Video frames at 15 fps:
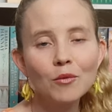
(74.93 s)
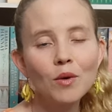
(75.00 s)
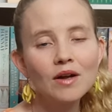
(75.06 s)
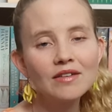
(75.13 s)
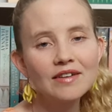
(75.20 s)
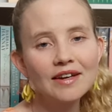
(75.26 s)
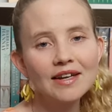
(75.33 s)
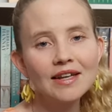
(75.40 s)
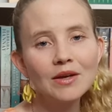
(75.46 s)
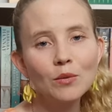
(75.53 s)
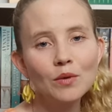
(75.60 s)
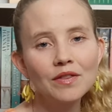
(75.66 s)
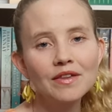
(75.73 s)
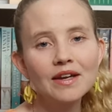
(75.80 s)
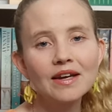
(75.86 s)
while
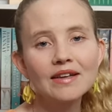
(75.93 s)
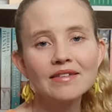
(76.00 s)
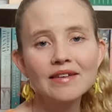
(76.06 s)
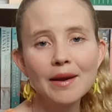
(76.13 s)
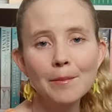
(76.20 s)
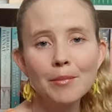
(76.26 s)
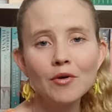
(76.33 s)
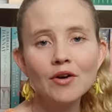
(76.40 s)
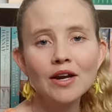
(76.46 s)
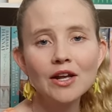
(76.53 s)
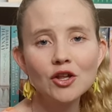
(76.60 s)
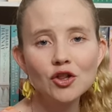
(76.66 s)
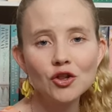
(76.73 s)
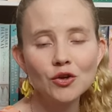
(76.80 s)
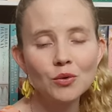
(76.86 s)
dealing with the contemporary
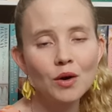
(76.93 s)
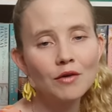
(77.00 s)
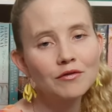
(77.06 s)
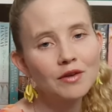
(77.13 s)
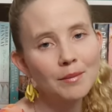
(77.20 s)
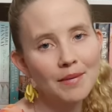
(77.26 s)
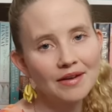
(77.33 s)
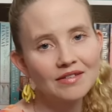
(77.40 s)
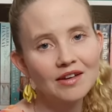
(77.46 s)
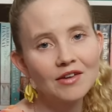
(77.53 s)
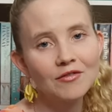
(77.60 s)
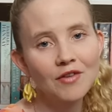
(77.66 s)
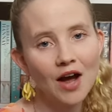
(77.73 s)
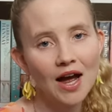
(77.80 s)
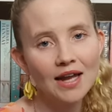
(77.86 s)
issue of
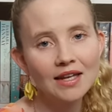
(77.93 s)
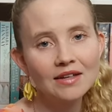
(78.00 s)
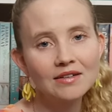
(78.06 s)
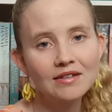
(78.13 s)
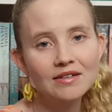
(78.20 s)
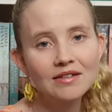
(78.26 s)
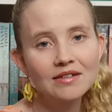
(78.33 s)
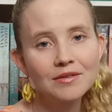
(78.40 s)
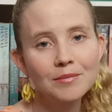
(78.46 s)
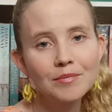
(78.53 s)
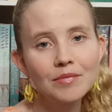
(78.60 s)
domestic violence.